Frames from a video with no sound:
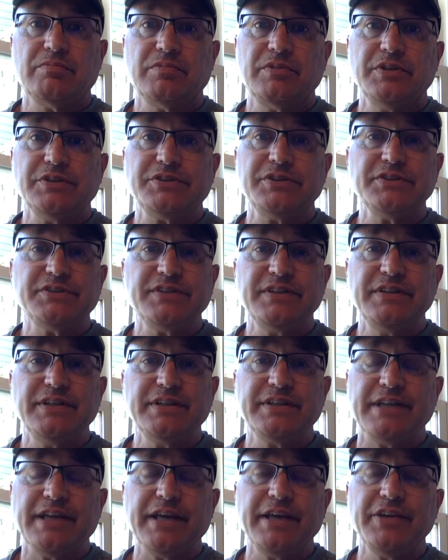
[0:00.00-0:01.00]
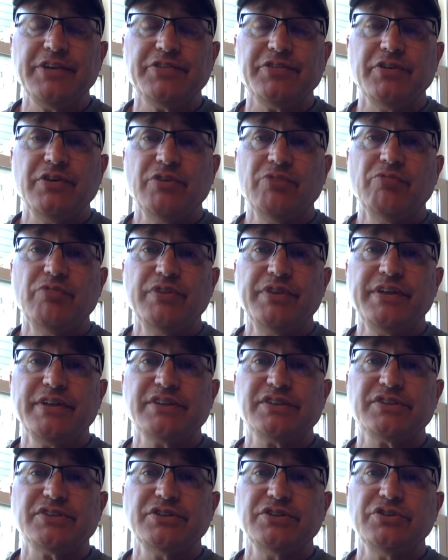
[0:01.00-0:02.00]
This is in the days when they
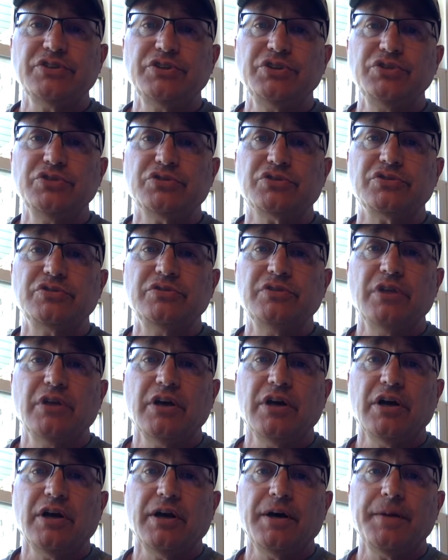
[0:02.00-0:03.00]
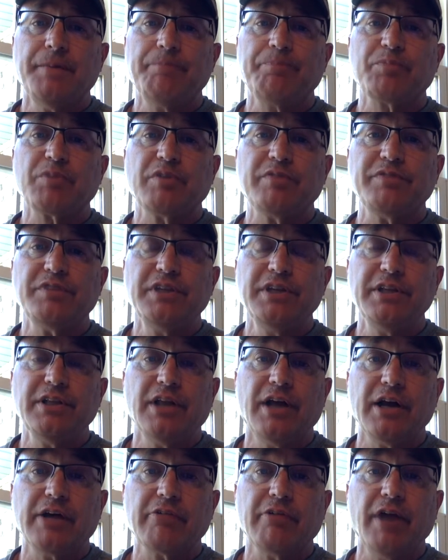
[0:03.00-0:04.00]
still used
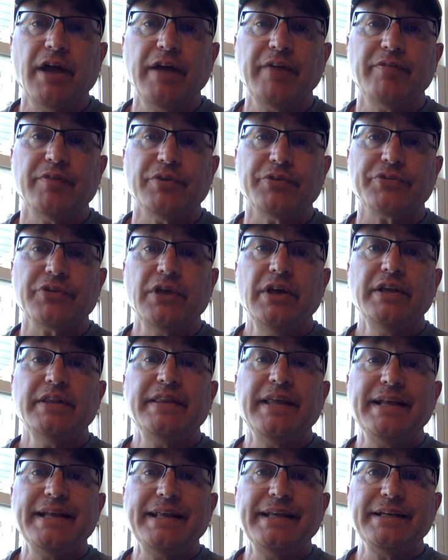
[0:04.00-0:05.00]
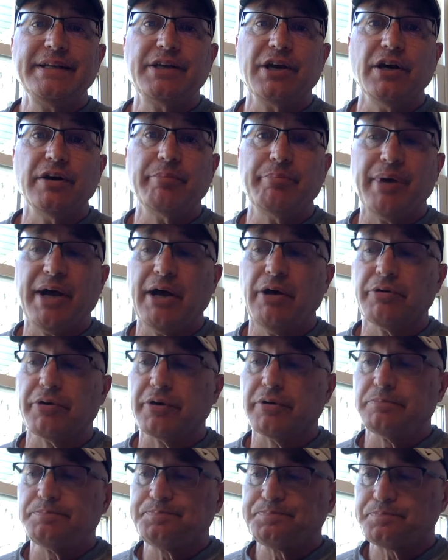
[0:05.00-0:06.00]
flintlock rifles. They need gunpowder.